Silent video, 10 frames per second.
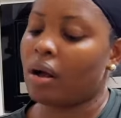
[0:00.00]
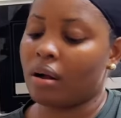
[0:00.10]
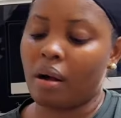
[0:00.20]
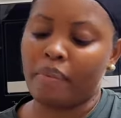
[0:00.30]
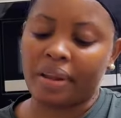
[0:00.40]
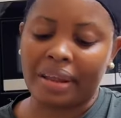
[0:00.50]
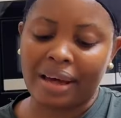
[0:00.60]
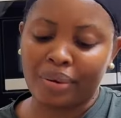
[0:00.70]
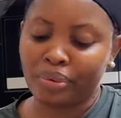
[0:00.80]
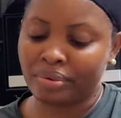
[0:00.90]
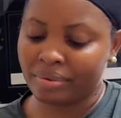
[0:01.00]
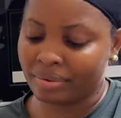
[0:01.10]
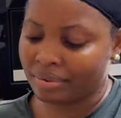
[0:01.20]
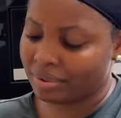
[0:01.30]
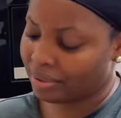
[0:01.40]
come on now,
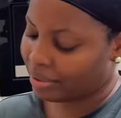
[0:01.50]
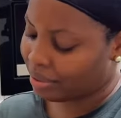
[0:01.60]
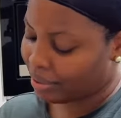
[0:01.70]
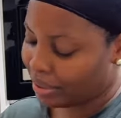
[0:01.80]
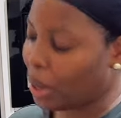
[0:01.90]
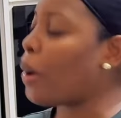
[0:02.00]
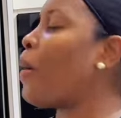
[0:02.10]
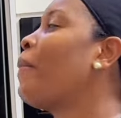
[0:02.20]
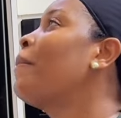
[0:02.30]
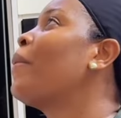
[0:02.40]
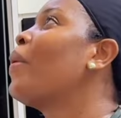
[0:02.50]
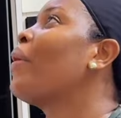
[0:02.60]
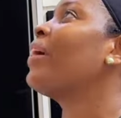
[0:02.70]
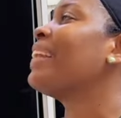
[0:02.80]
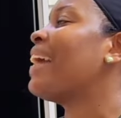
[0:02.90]
come on.